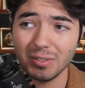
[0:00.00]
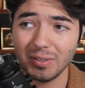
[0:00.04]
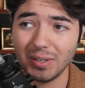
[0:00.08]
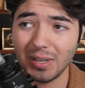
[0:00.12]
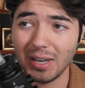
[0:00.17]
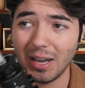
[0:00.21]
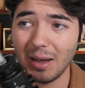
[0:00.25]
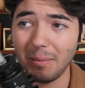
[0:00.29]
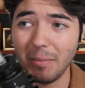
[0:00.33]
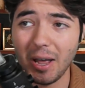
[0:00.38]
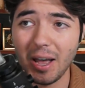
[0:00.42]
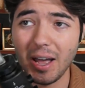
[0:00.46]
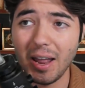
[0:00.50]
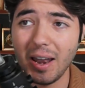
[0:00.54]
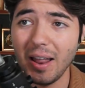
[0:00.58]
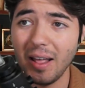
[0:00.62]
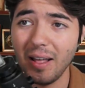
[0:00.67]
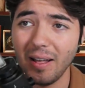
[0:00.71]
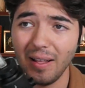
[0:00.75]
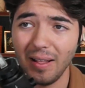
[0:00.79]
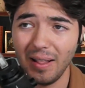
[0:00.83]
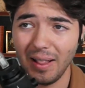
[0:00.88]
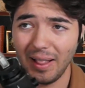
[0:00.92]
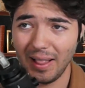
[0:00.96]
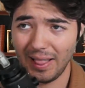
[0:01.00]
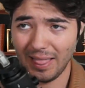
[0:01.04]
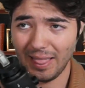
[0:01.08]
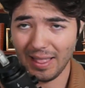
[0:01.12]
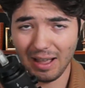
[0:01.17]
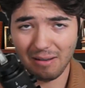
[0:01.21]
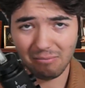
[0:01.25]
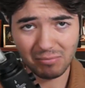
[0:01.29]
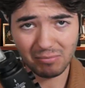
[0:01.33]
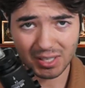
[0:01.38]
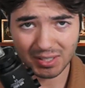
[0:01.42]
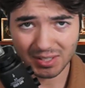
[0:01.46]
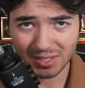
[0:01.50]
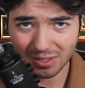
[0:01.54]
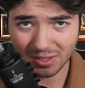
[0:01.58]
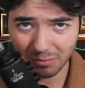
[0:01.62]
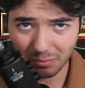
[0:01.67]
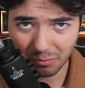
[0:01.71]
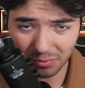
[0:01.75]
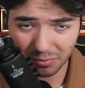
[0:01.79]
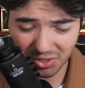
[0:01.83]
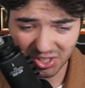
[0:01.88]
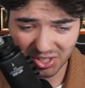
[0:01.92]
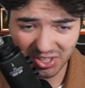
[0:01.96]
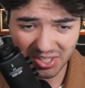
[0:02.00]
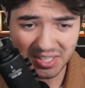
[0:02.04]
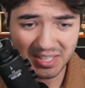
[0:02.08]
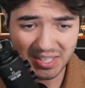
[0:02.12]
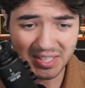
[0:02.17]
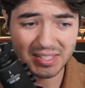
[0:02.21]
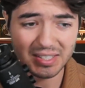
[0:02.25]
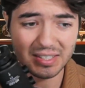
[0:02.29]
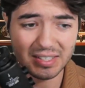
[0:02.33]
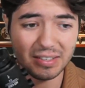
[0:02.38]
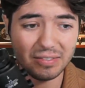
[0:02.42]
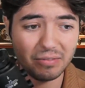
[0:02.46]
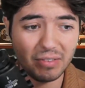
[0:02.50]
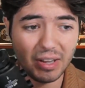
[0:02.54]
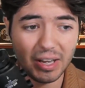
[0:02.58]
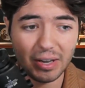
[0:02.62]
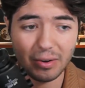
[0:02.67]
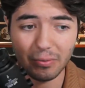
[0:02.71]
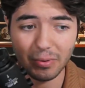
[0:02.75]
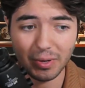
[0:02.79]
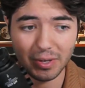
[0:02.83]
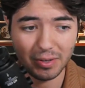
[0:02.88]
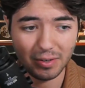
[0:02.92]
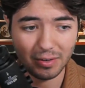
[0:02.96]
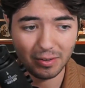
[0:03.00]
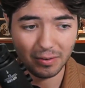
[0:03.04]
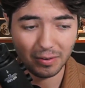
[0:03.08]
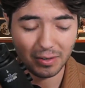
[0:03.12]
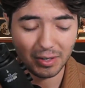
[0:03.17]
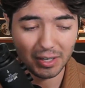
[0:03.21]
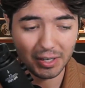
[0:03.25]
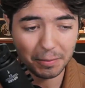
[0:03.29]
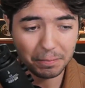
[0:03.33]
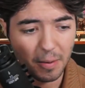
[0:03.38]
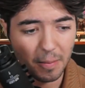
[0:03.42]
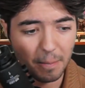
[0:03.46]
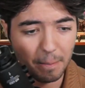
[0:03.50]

Okay. I'm not some seasoned veteran. Okay.